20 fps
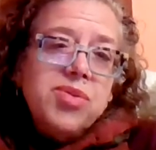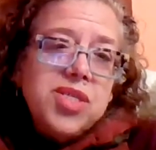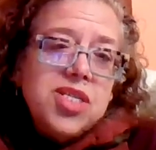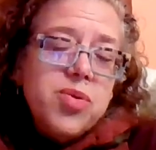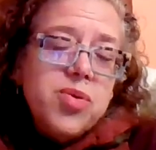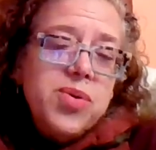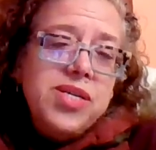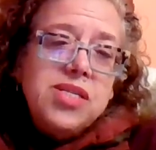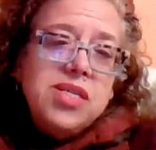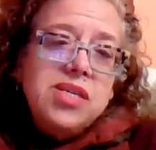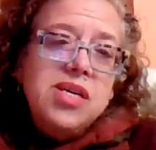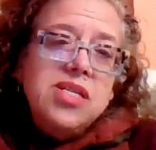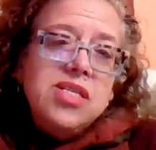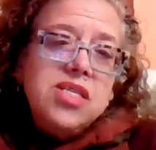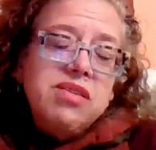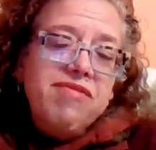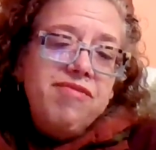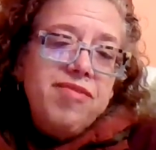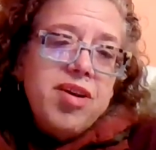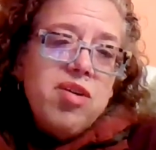So
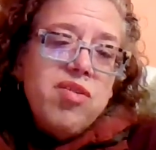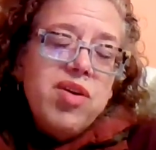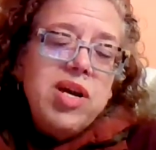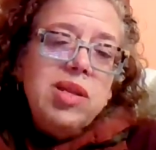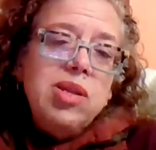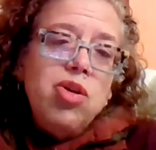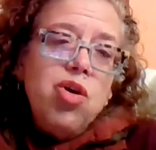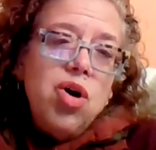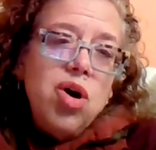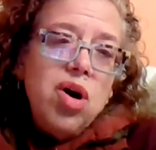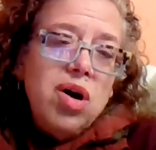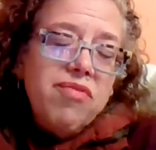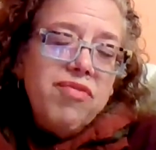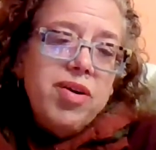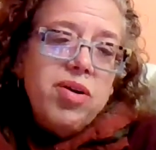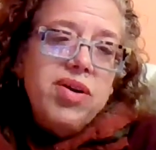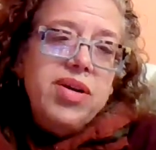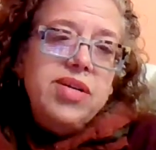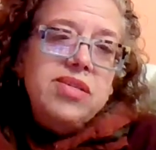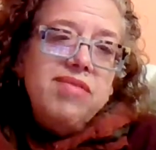it's a very long,
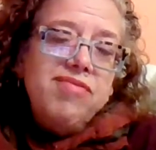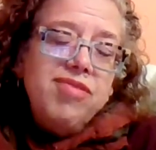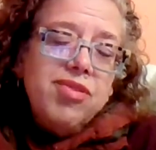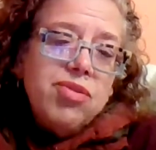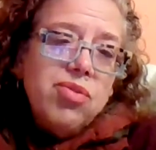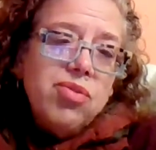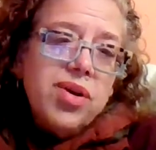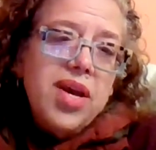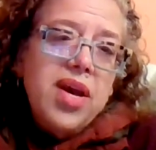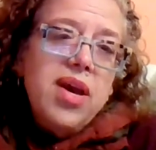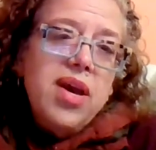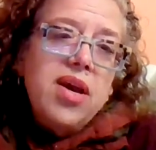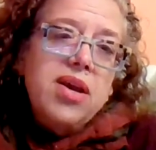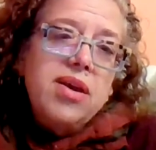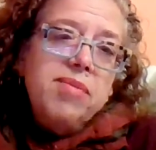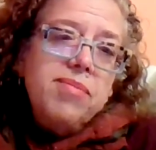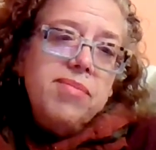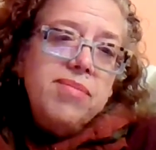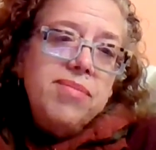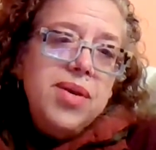very difficult
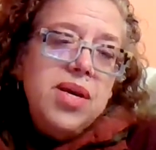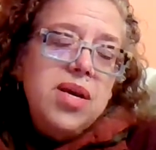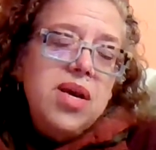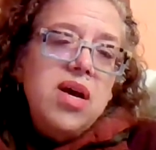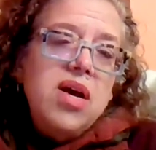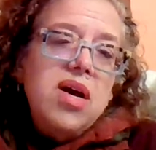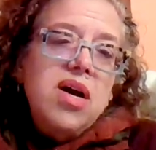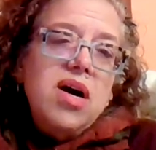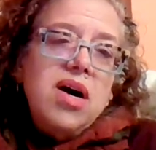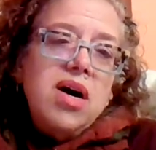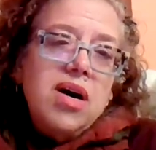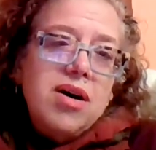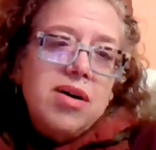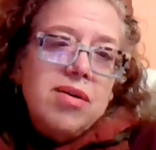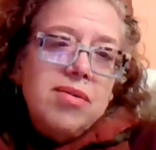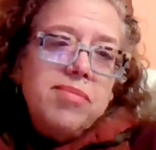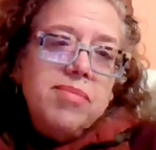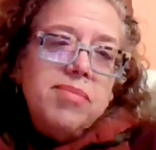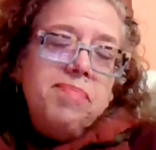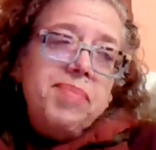game.
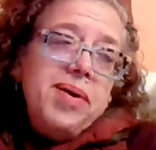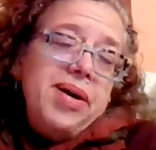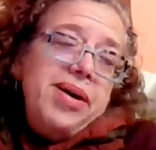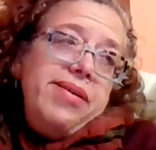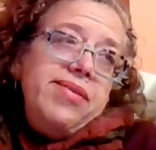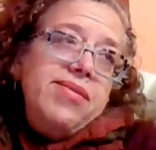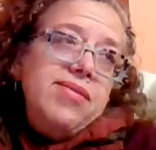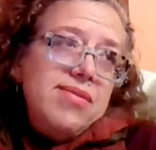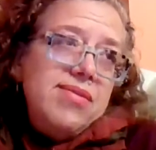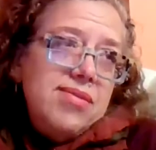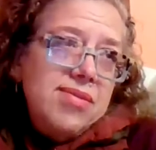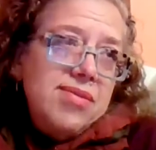But